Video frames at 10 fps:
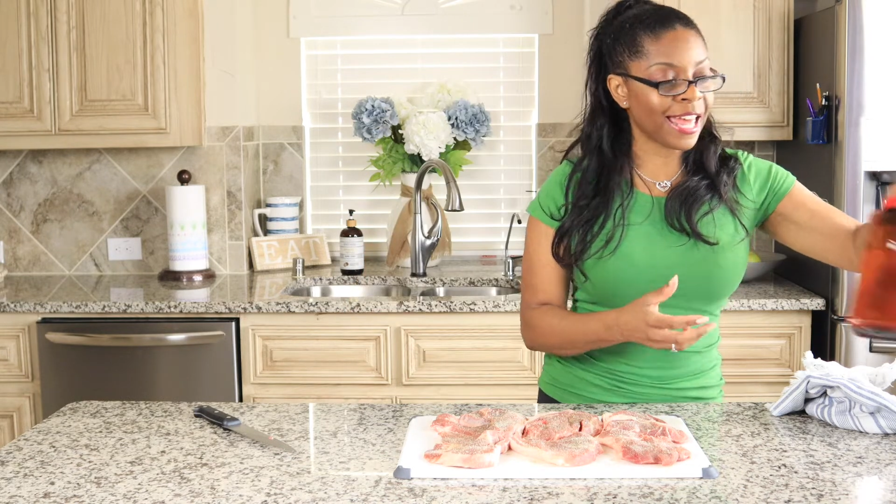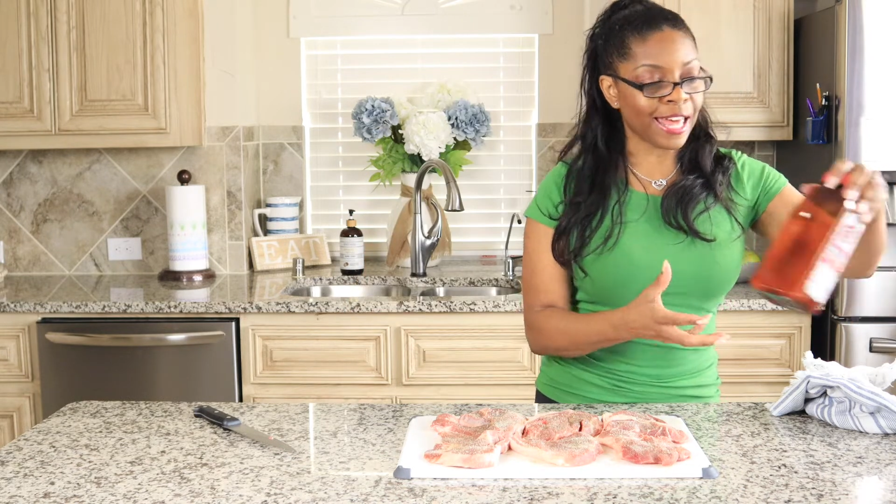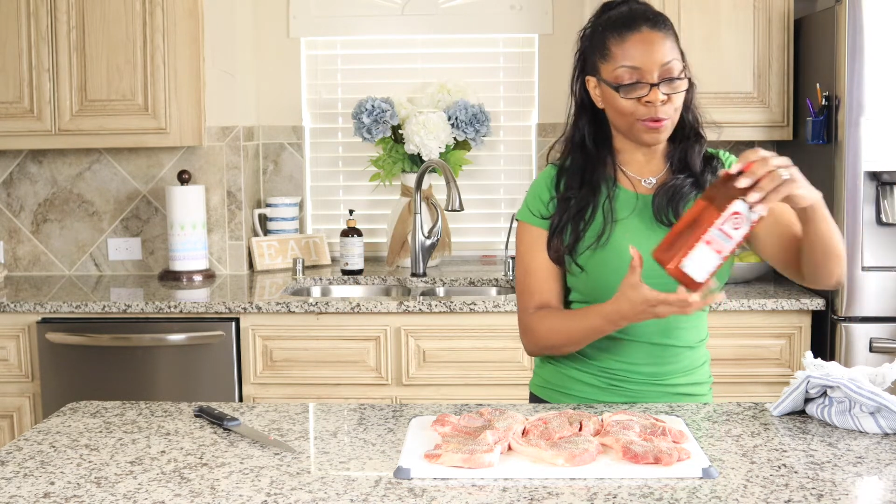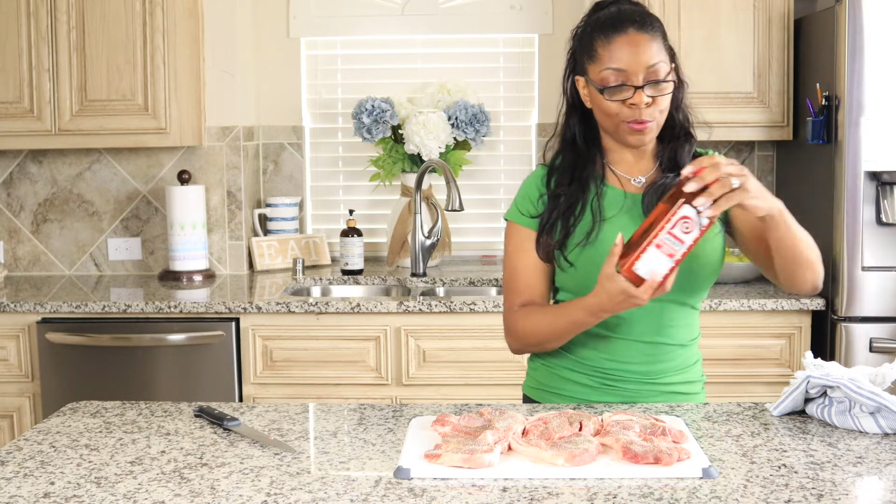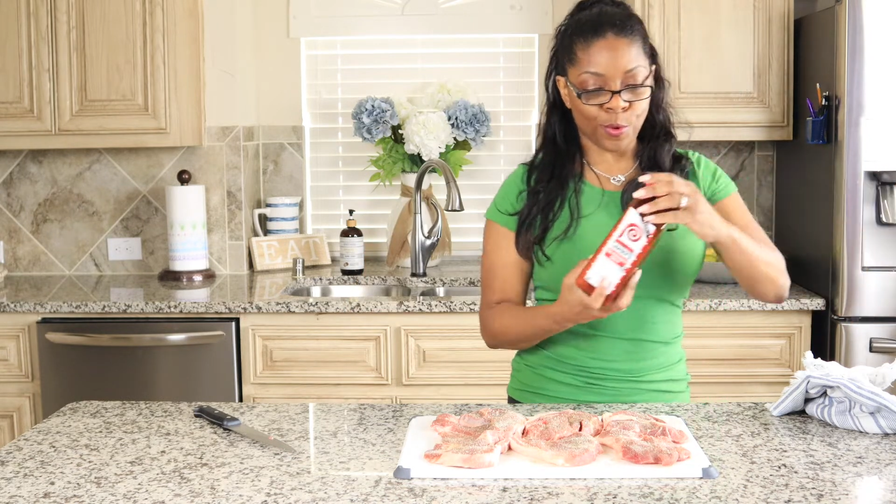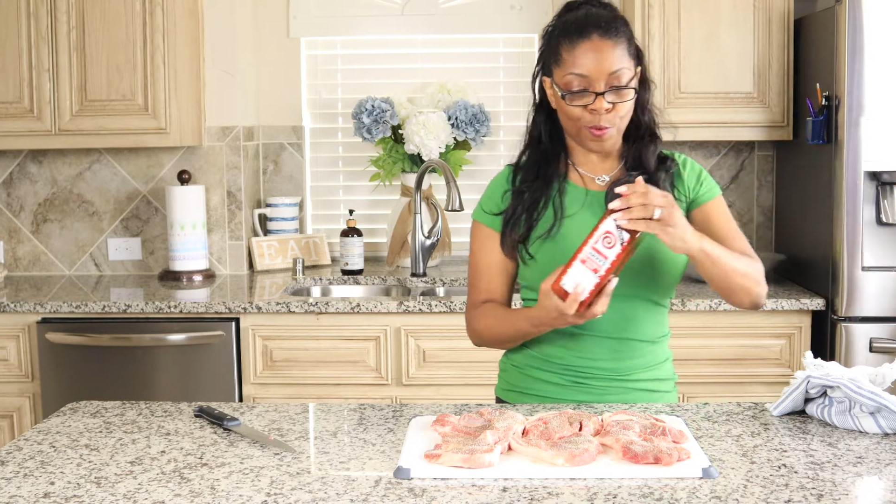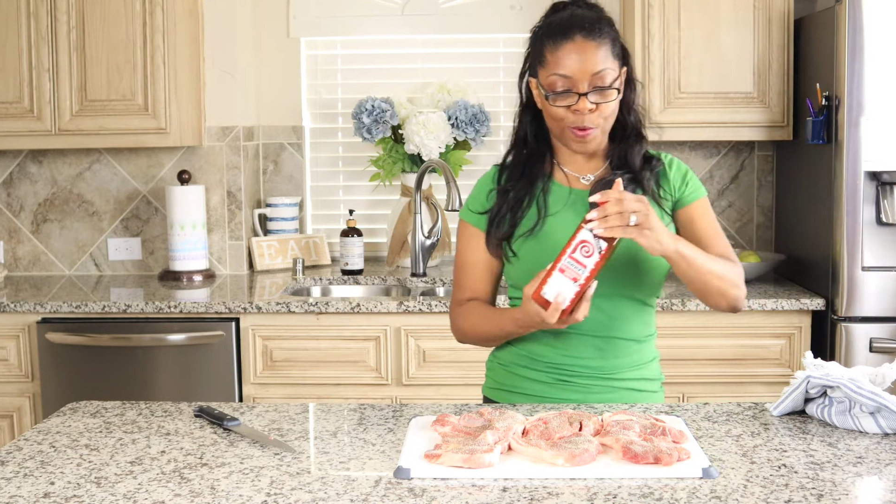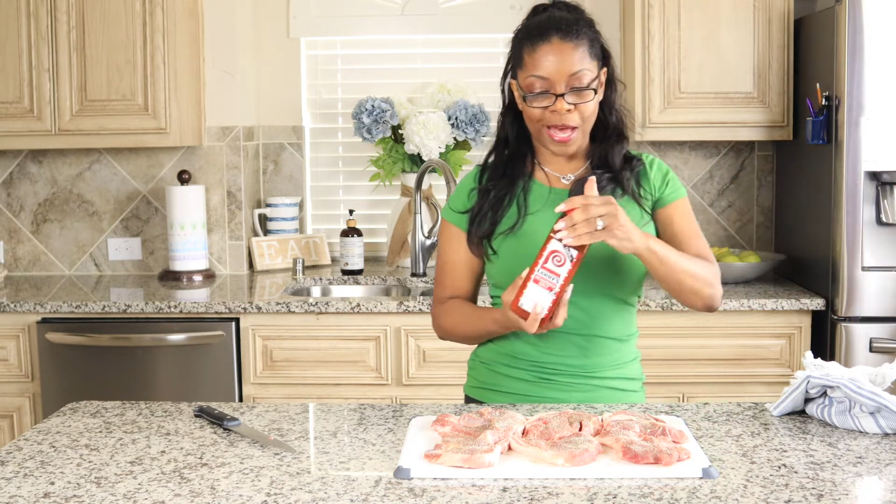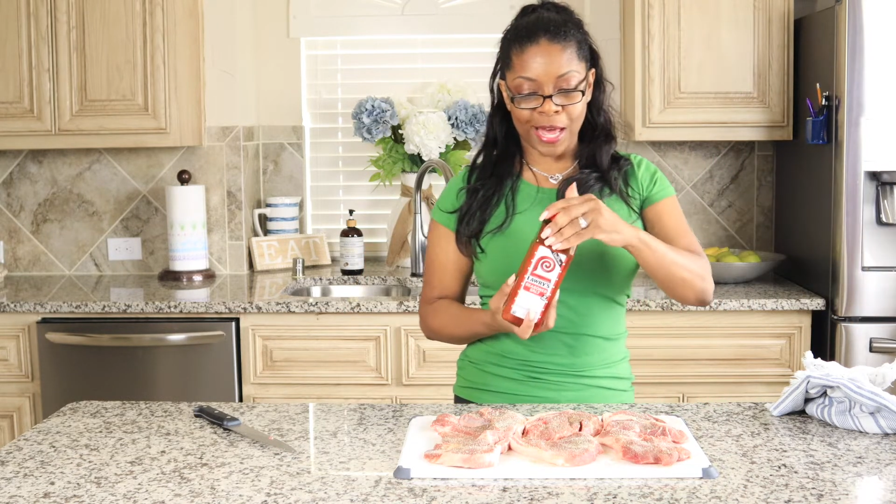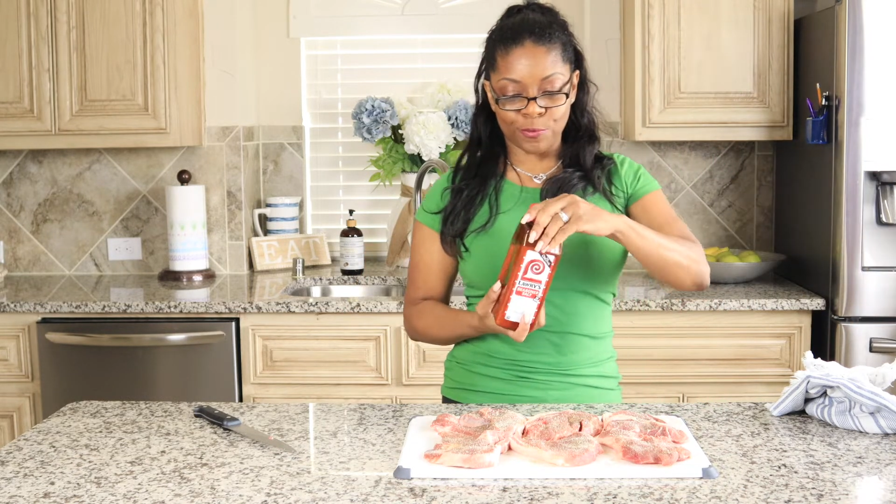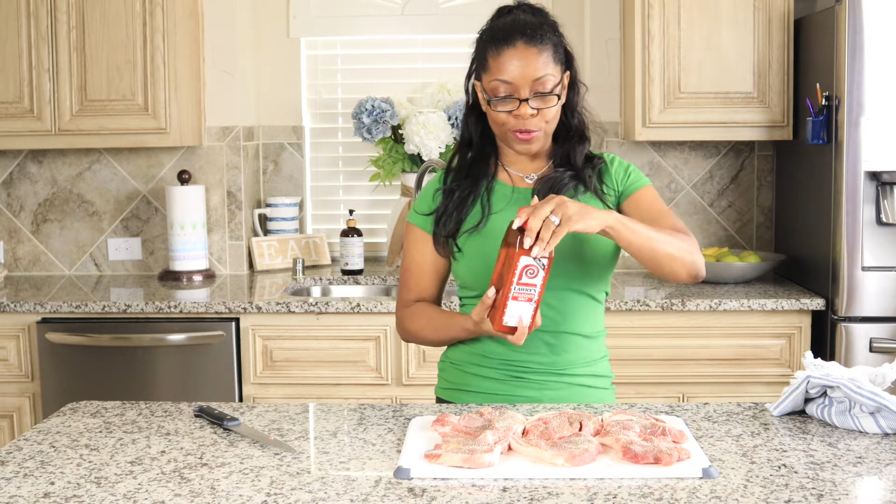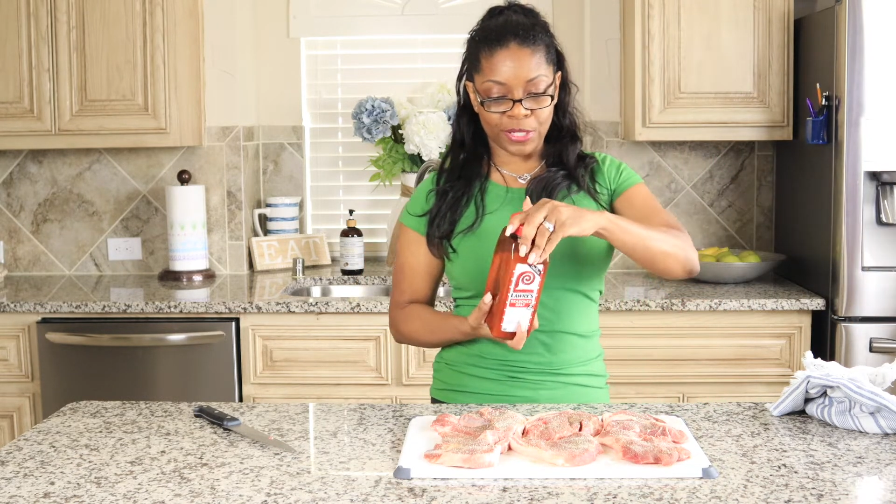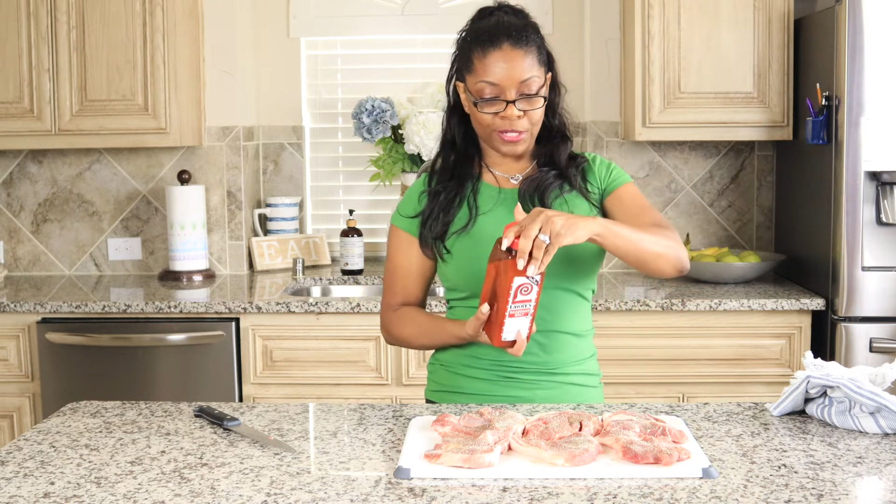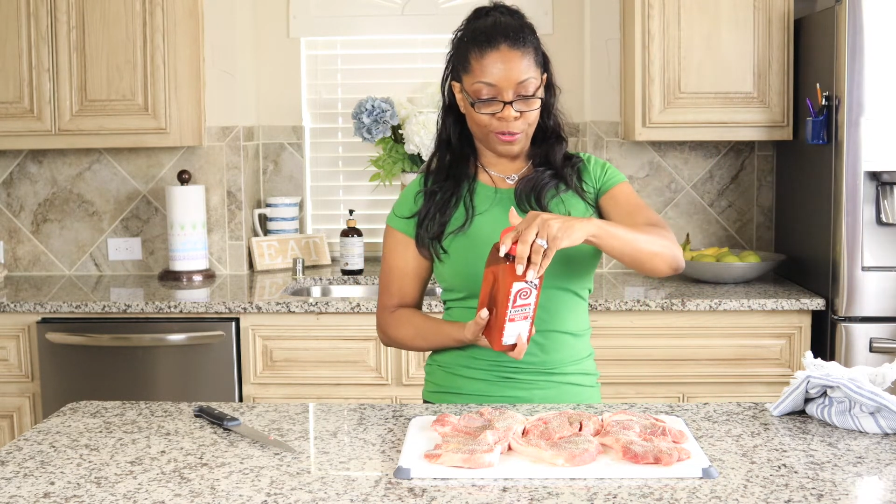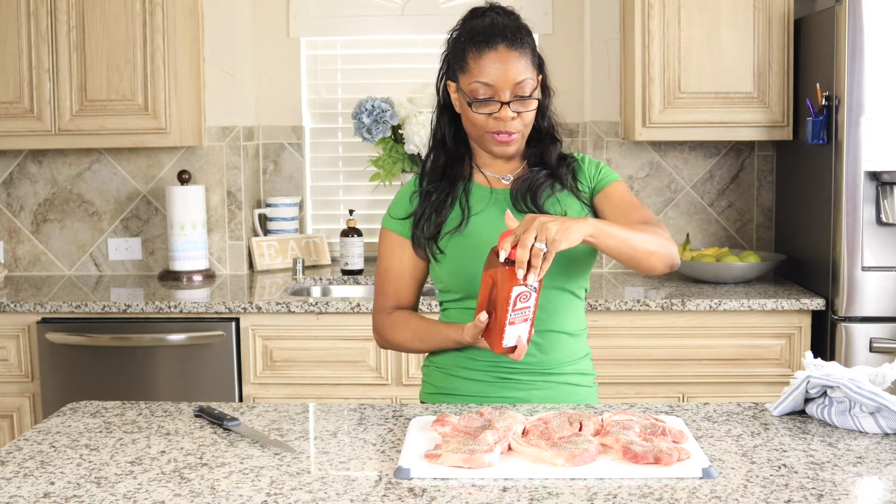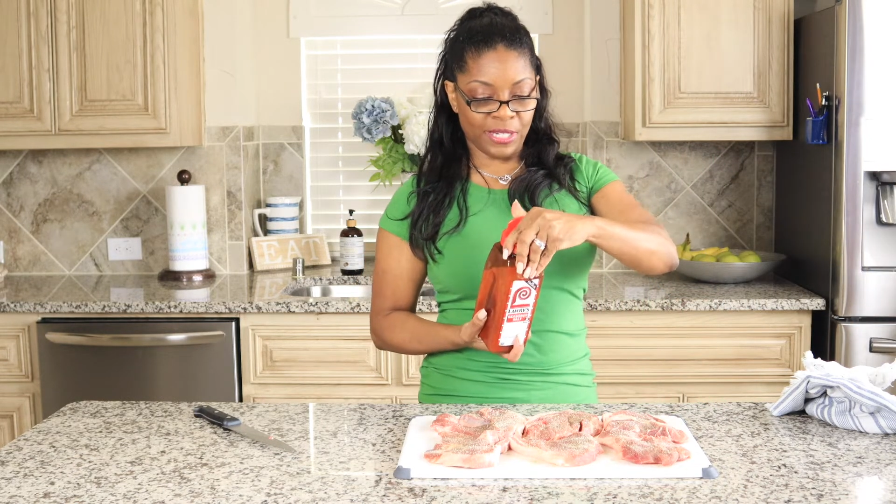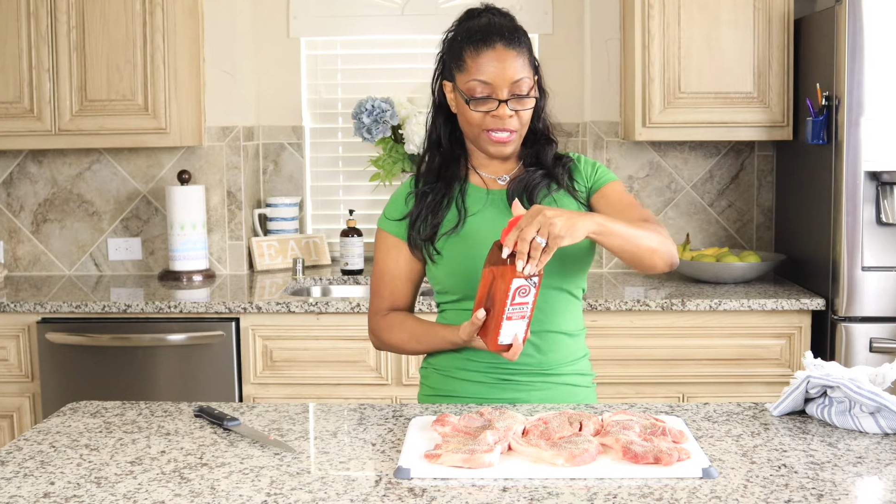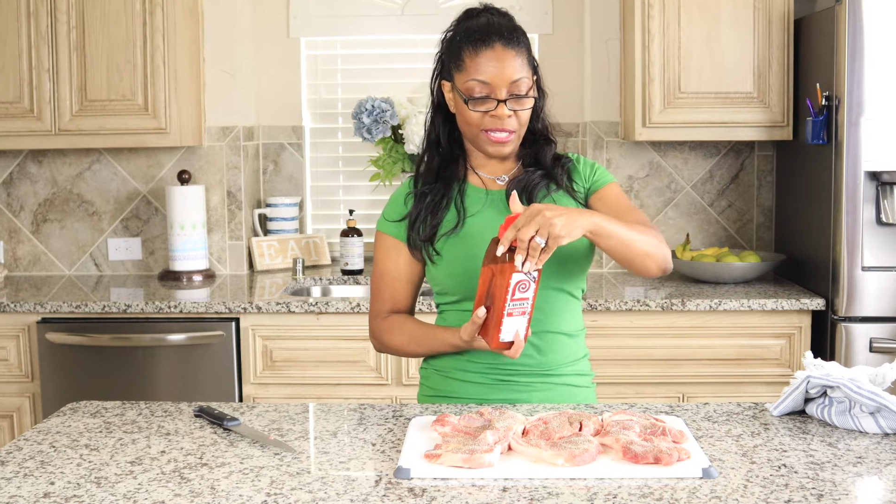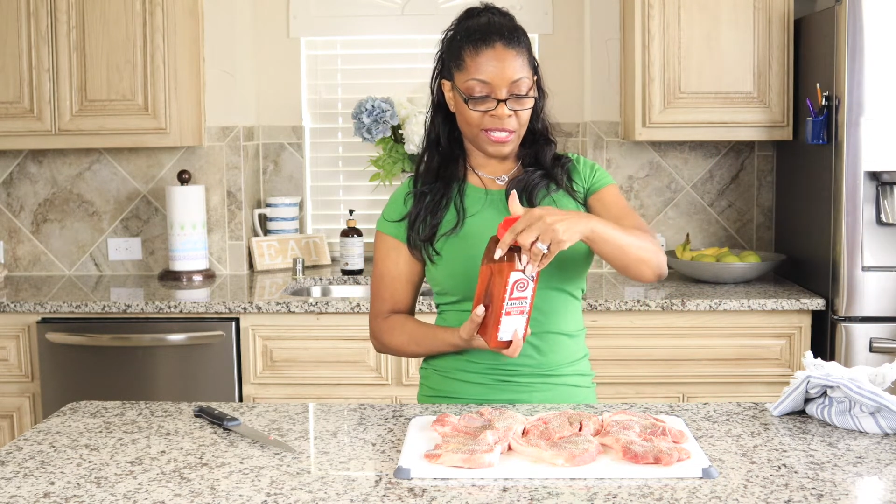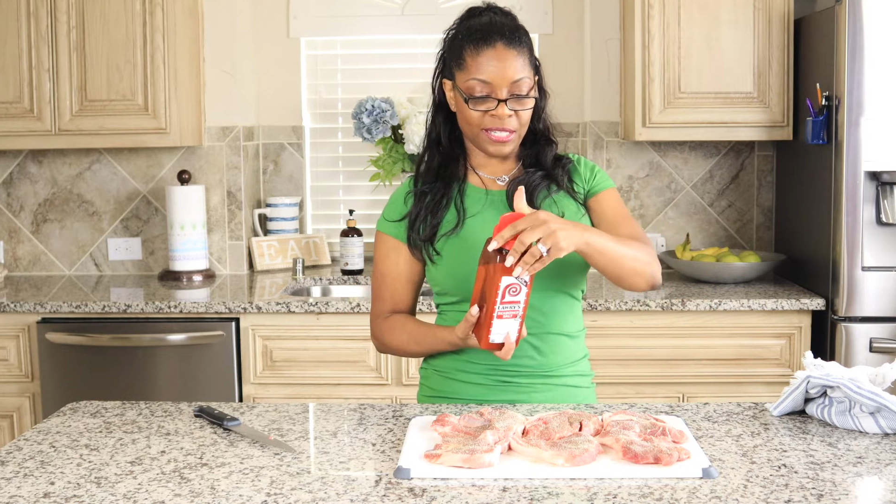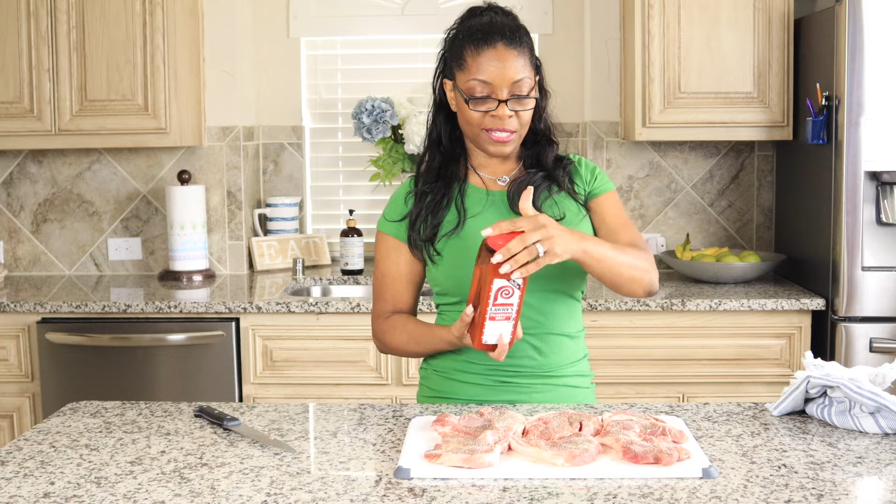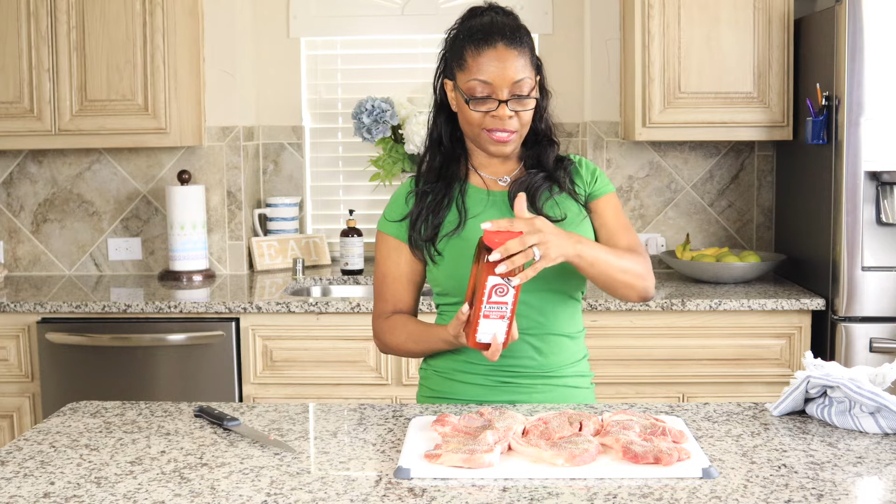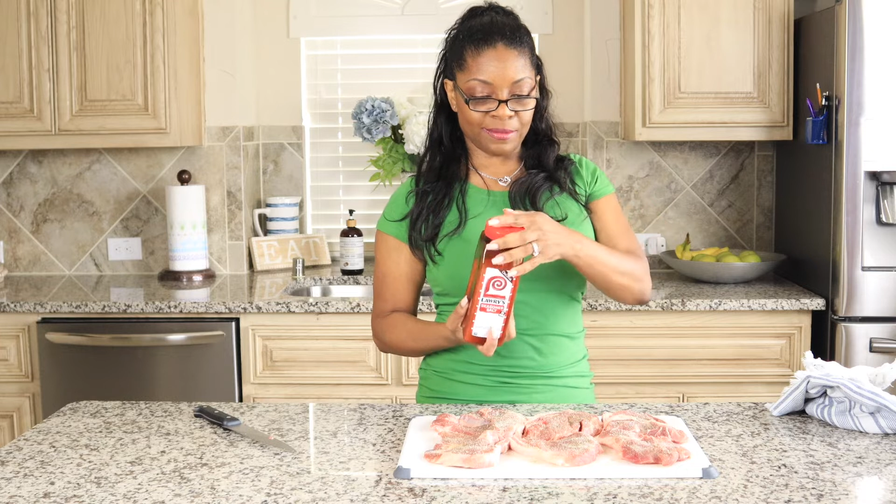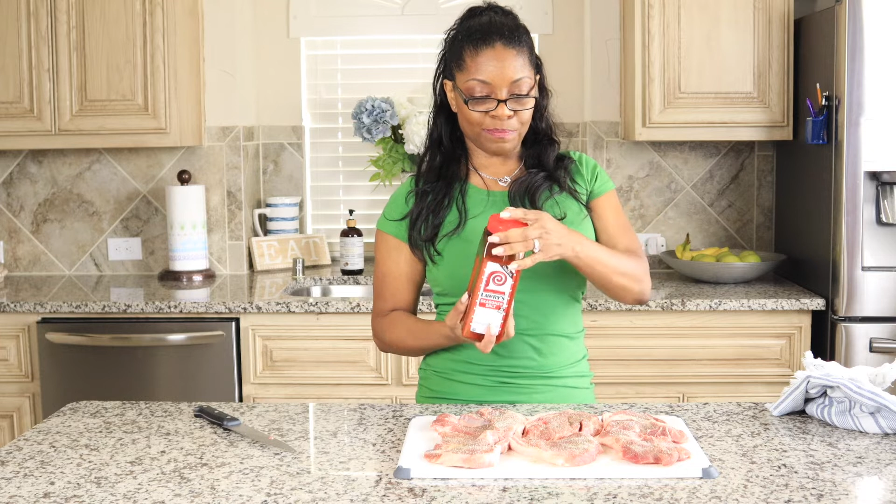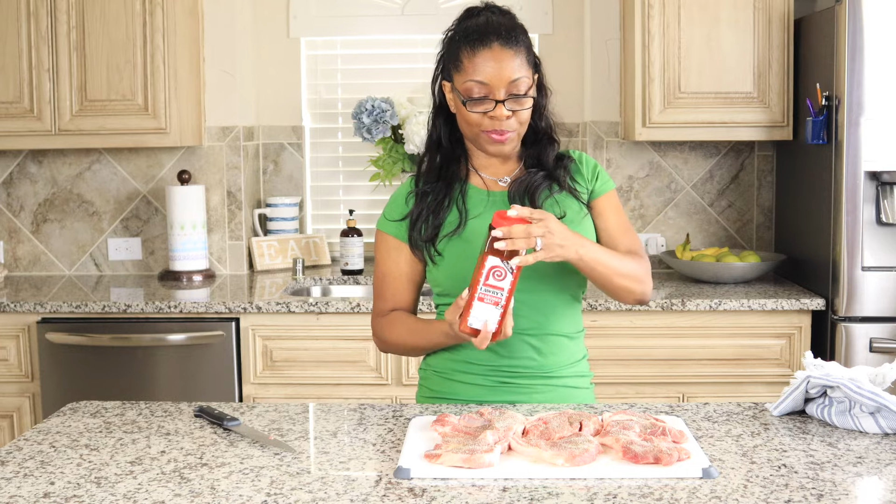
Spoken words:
I don't know why, I really don't need this,